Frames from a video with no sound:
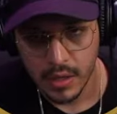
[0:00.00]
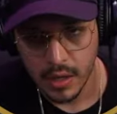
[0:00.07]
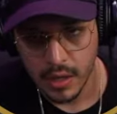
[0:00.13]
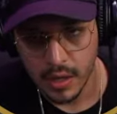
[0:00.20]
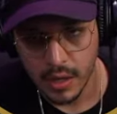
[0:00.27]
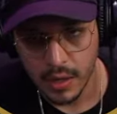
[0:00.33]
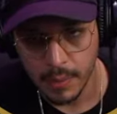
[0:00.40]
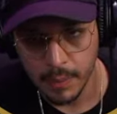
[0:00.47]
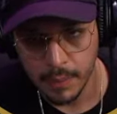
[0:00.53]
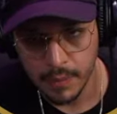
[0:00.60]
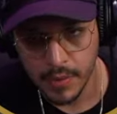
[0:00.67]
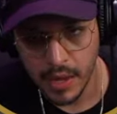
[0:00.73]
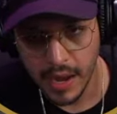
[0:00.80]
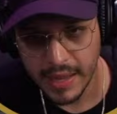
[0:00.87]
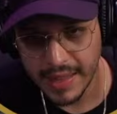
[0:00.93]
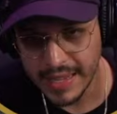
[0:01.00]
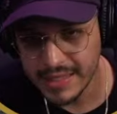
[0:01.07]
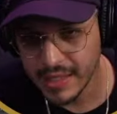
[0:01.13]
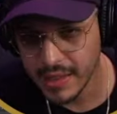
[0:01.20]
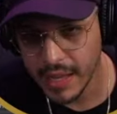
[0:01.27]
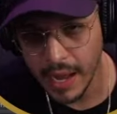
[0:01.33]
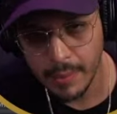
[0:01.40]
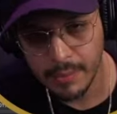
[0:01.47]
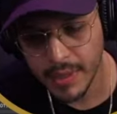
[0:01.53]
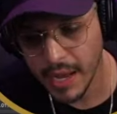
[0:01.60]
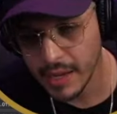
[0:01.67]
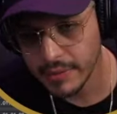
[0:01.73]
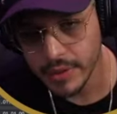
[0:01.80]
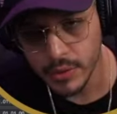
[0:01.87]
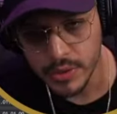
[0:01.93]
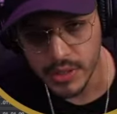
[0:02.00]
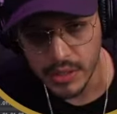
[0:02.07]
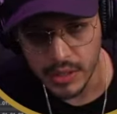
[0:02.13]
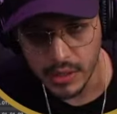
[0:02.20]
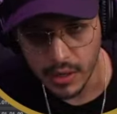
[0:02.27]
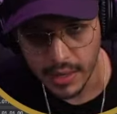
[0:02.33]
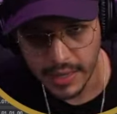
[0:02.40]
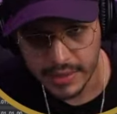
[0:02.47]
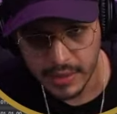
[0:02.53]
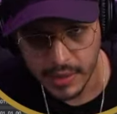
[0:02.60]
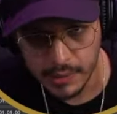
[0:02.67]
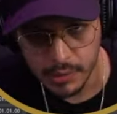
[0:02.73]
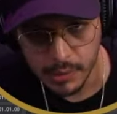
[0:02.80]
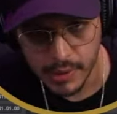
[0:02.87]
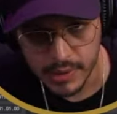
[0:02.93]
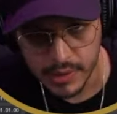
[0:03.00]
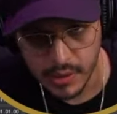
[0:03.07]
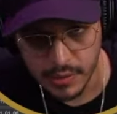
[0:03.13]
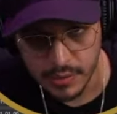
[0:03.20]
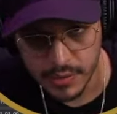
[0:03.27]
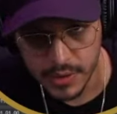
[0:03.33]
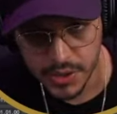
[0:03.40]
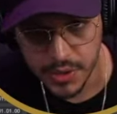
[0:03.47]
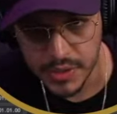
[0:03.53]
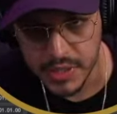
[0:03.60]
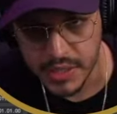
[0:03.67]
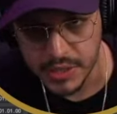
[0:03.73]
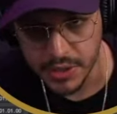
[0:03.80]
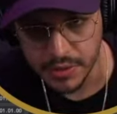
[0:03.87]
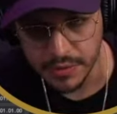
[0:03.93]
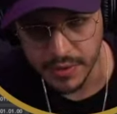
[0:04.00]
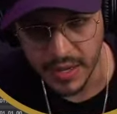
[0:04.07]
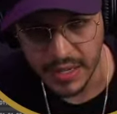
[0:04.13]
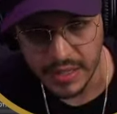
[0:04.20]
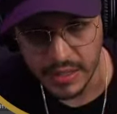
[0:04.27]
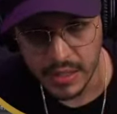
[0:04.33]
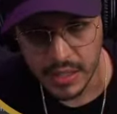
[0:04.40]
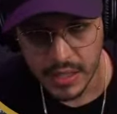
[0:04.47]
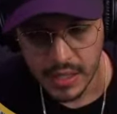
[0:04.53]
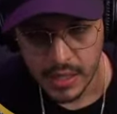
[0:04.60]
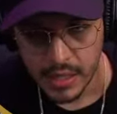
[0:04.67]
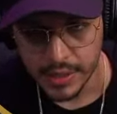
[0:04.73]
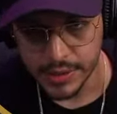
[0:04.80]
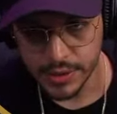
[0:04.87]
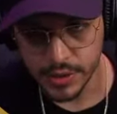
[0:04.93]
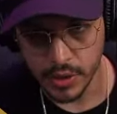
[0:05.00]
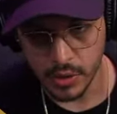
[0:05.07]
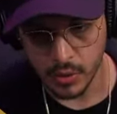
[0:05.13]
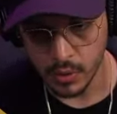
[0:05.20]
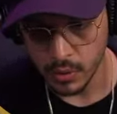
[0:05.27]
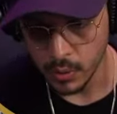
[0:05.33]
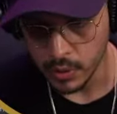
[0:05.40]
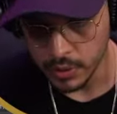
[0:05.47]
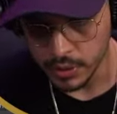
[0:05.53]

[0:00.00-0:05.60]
I like to. I'm kind of OCD, y'all. I like to label my stuff just so it's easier to find. And so we'll